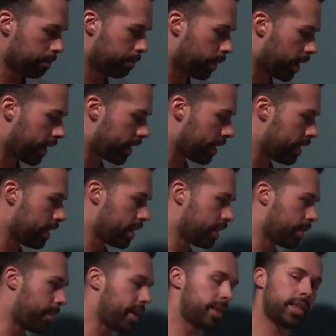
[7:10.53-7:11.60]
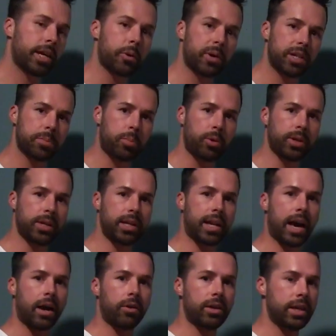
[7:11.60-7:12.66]
But the main thing I want to point it
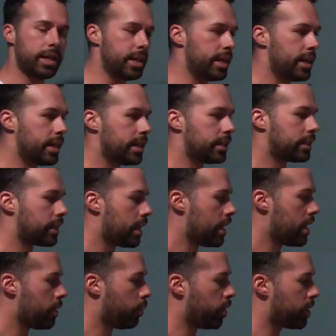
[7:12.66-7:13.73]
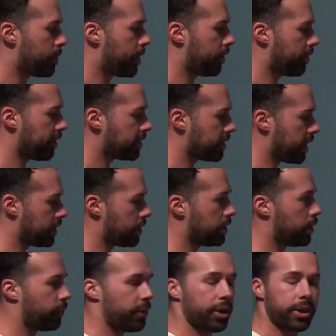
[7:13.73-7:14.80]
out is with
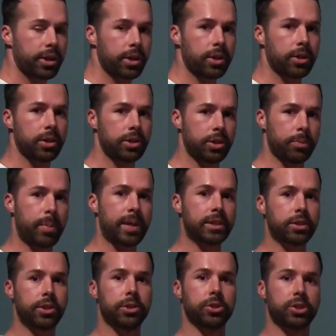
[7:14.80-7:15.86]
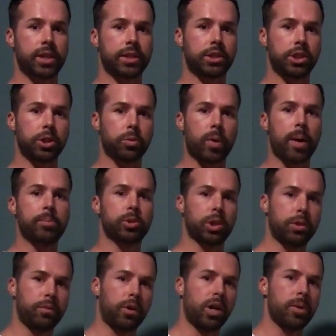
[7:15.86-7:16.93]
periodization, you're varying your sets and your reps
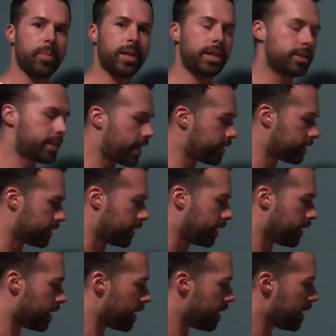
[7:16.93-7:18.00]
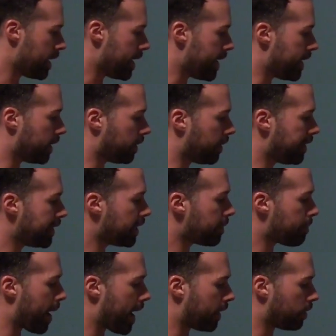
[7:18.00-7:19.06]
or your volume and intensity. In a
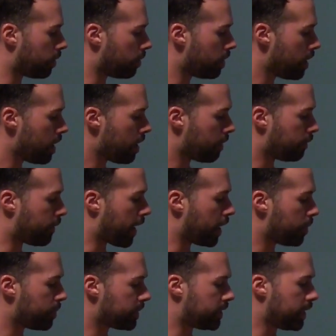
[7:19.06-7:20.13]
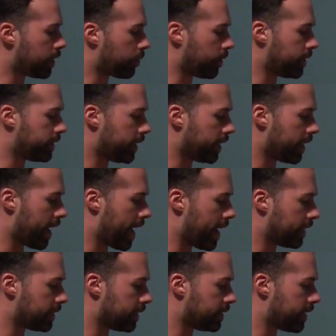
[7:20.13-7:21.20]
linear model, volume is decreasing
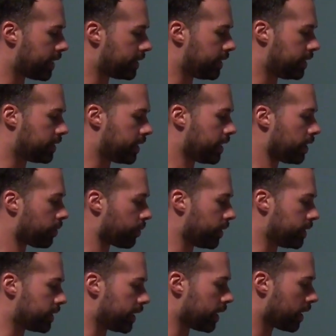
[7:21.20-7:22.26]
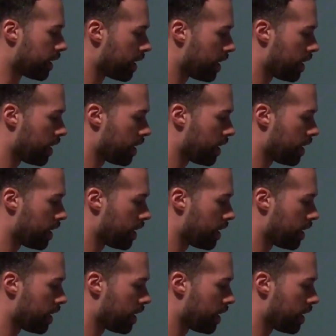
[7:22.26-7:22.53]
as intensity is increasing.